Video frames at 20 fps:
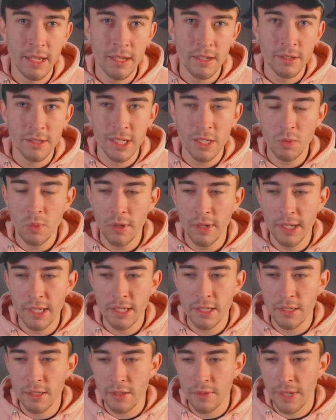So that's
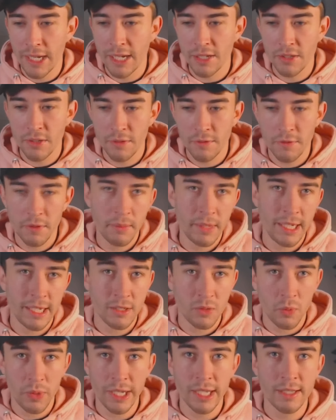why the reaction for me
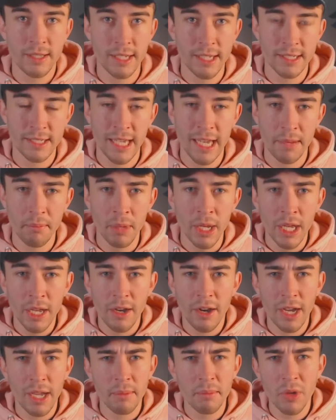is weird to this game.
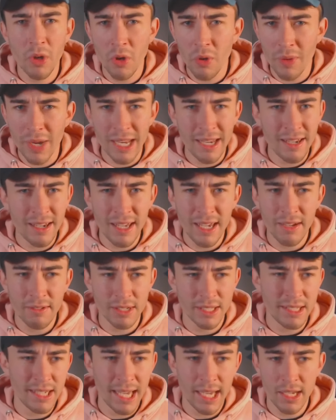I am nowhere near
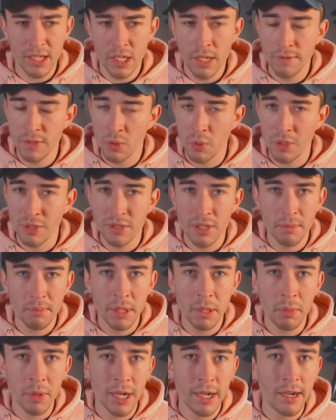as negative as what some
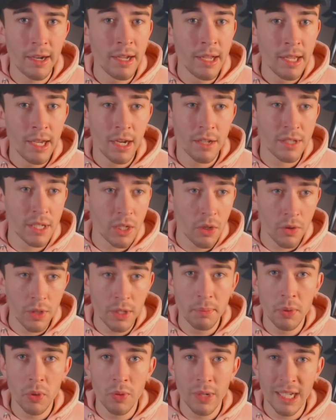people are. I think on
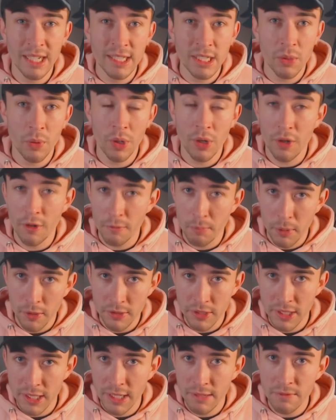the ball there's still a lot of
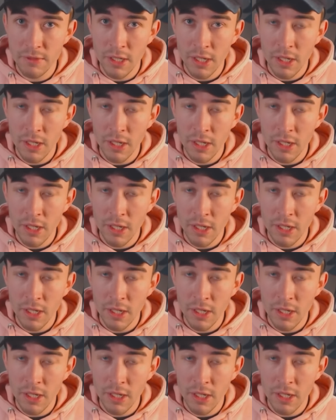positives.